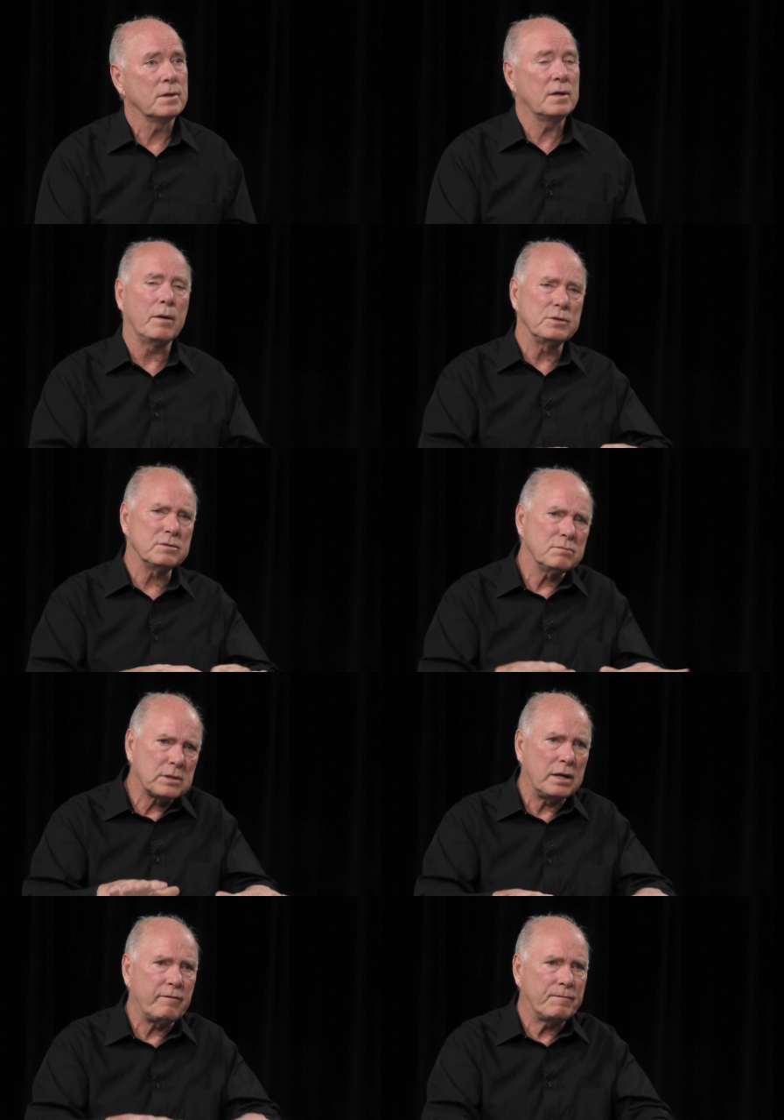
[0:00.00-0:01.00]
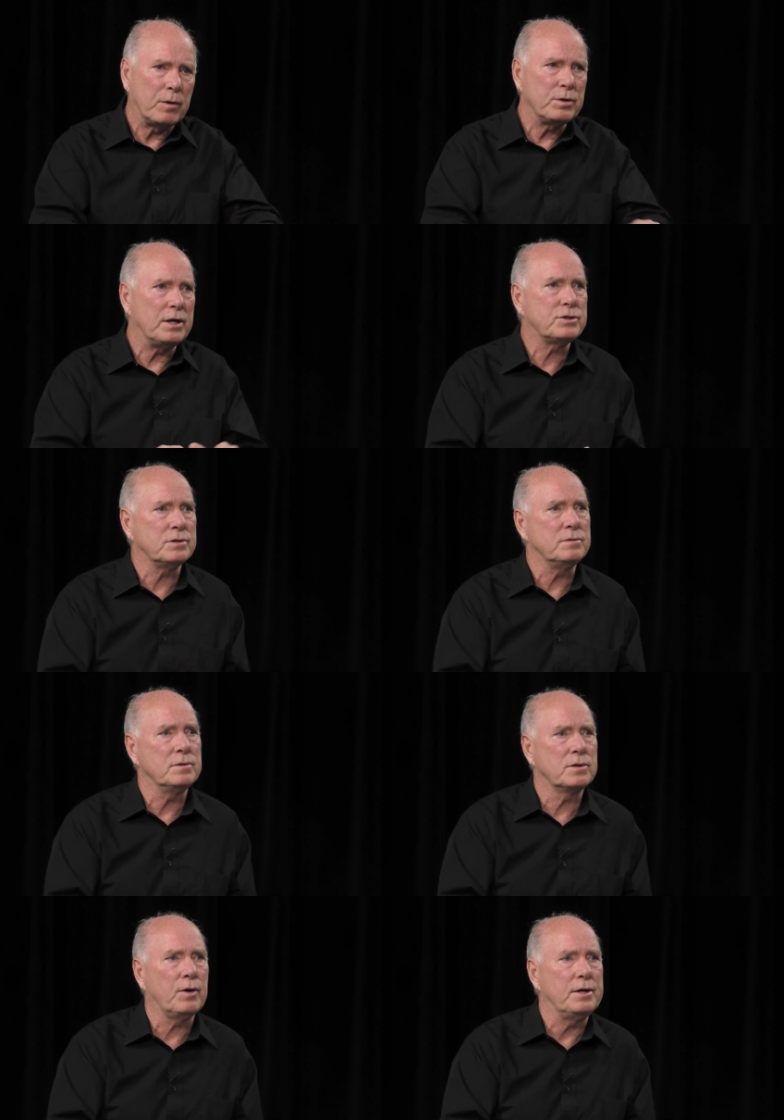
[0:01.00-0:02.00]
Okay, that was a, kind of a
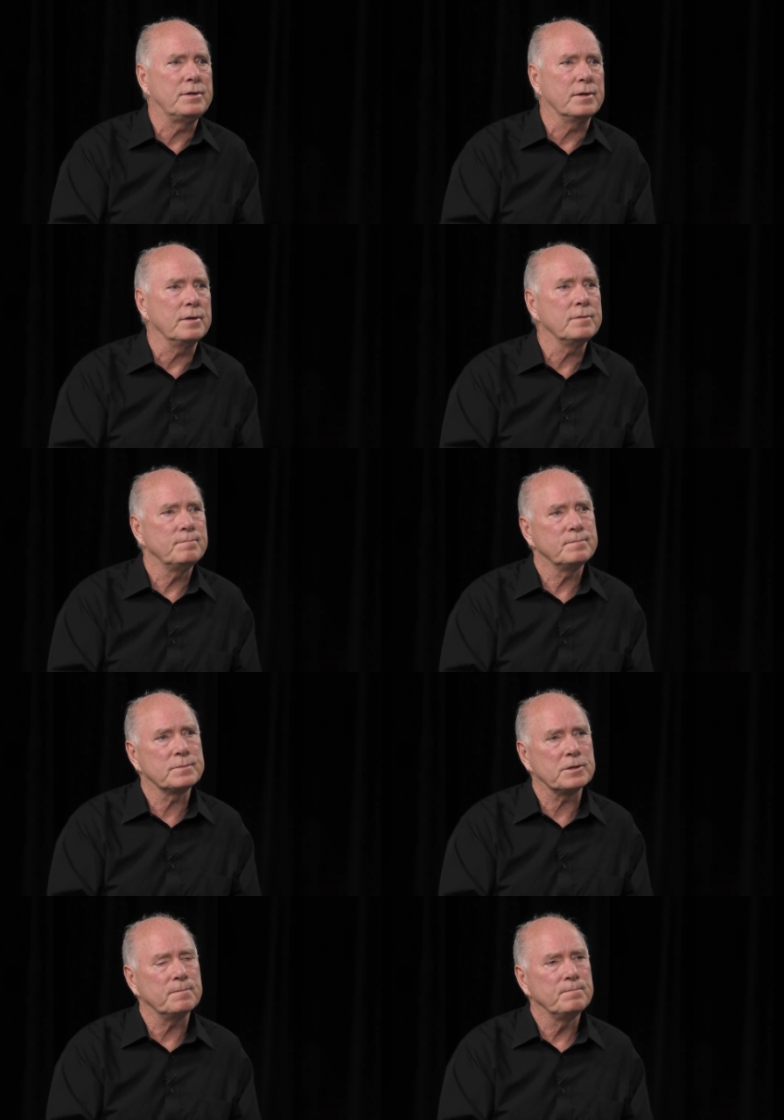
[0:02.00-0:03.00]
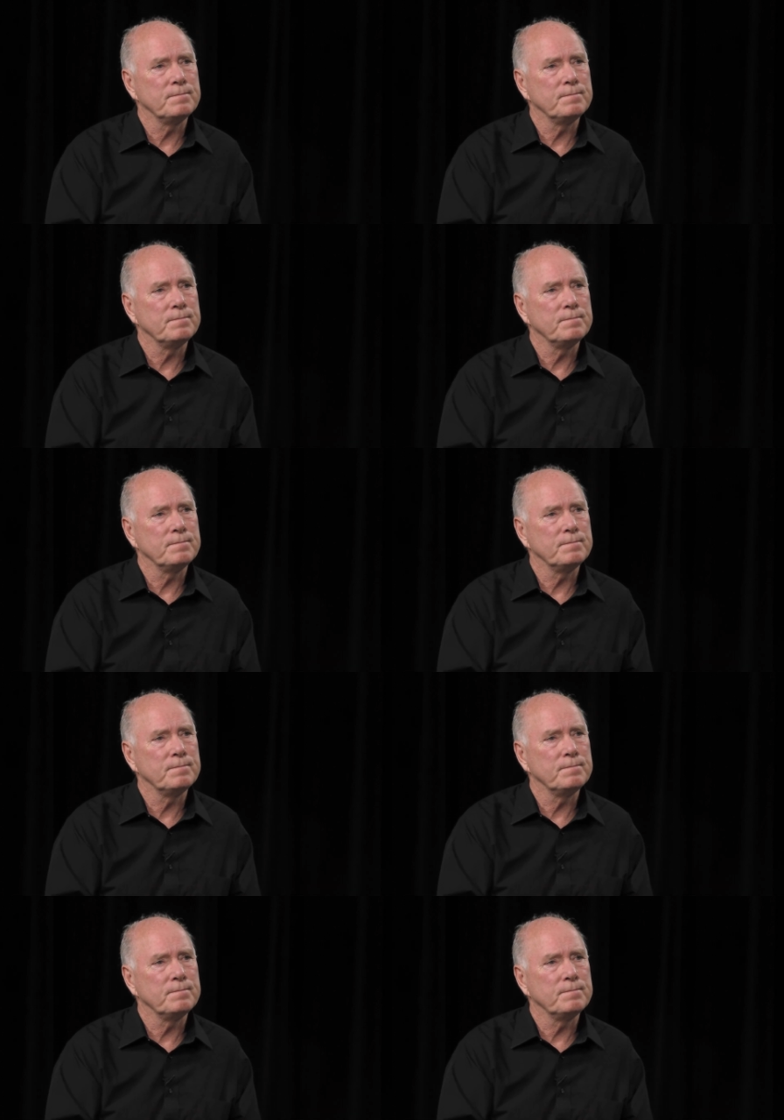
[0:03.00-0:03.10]
foundation criteria. So,